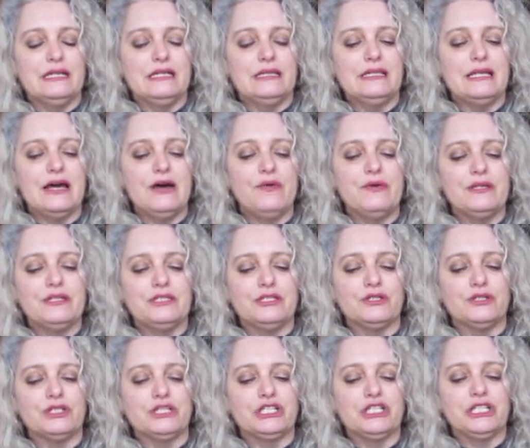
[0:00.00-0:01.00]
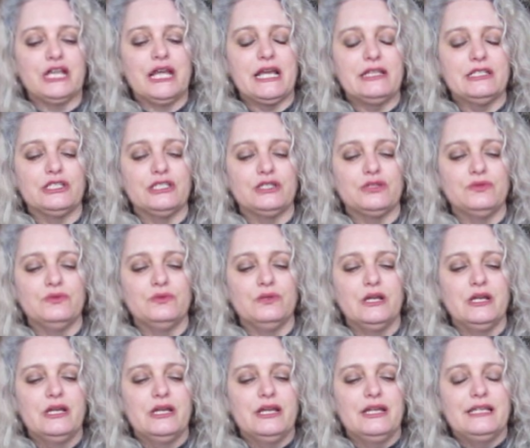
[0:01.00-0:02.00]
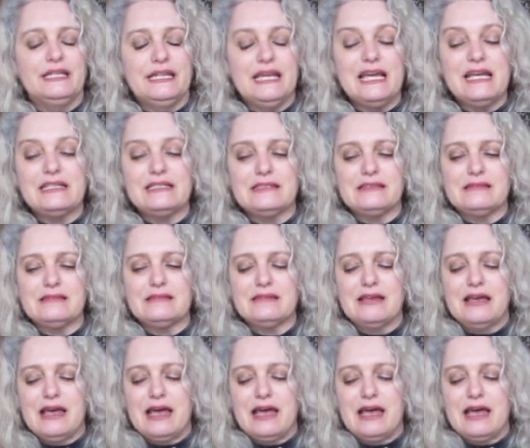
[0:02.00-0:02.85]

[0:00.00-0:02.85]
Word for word: And now is your chance to, yes,